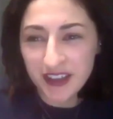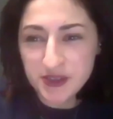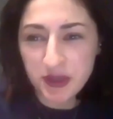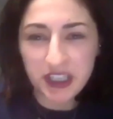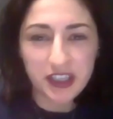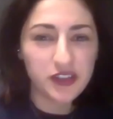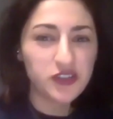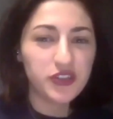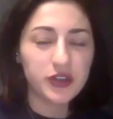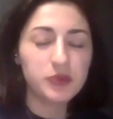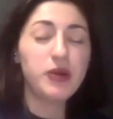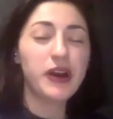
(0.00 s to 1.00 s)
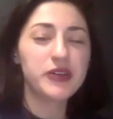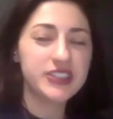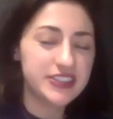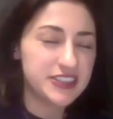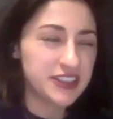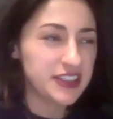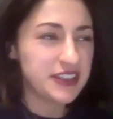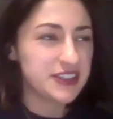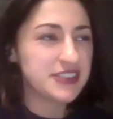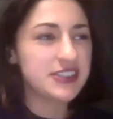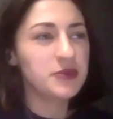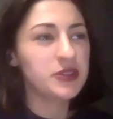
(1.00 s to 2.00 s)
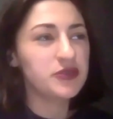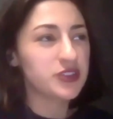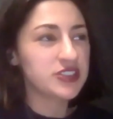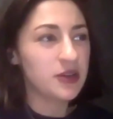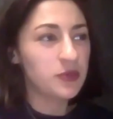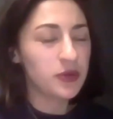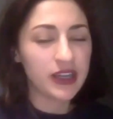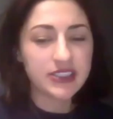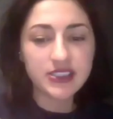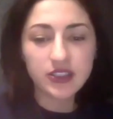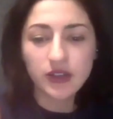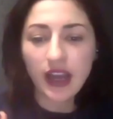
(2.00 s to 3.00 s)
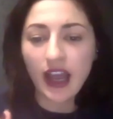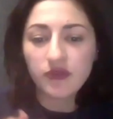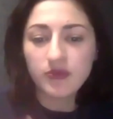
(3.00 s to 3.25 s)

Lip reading: speaking of Pirate Summit, for example, I still have